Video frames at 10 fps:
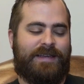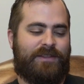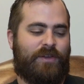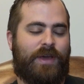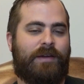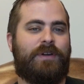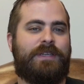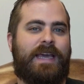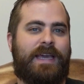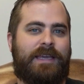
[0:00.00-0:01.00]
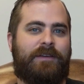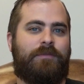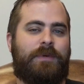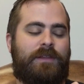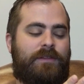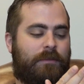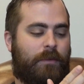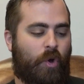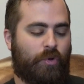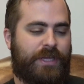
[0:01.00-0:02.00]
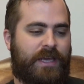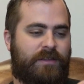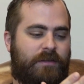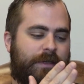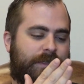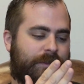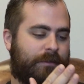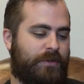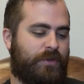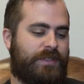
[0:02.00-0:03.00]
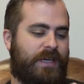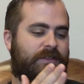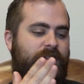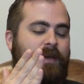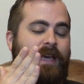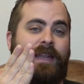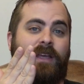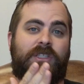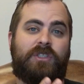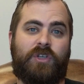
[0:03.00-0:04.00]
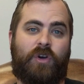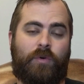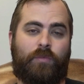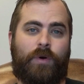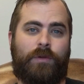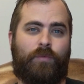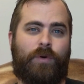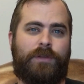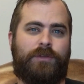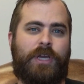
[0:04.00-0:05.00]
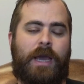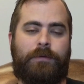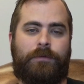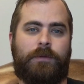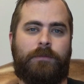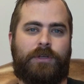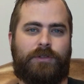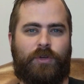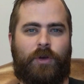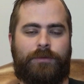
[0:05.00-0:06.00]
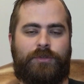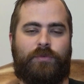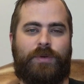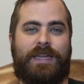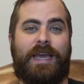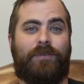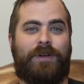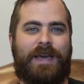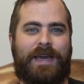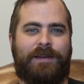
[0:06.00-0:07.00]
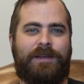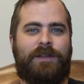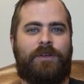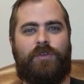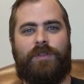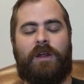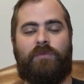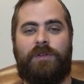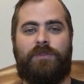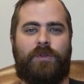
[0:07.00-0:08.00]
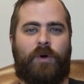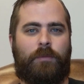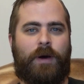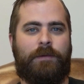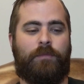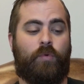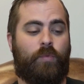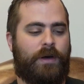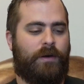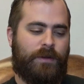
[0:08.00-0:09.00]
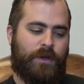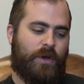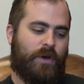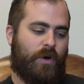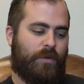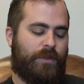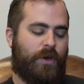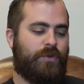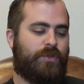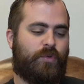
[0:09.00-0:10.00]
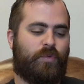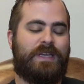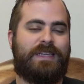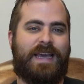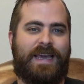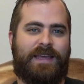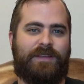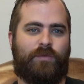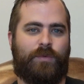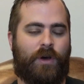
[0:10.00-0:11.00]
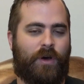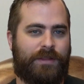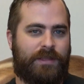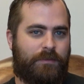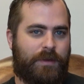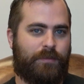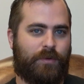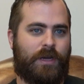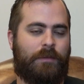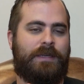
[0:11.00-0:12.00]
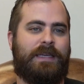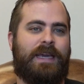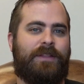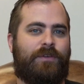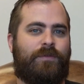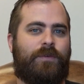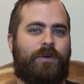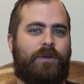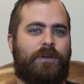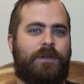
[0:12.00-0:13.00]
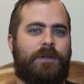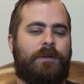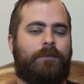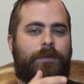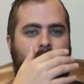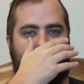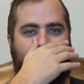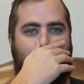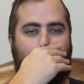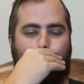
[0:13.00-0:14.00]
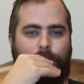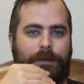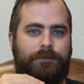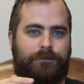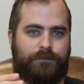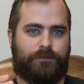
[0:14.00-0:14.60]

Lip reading: so every day it gives me some Old Testament, some New Testament, and a psalm, one chapter from the book of Psalms to read every day so that I read through the whole Bible. Well, on those 3 days, when all these people are coming together for this gathering,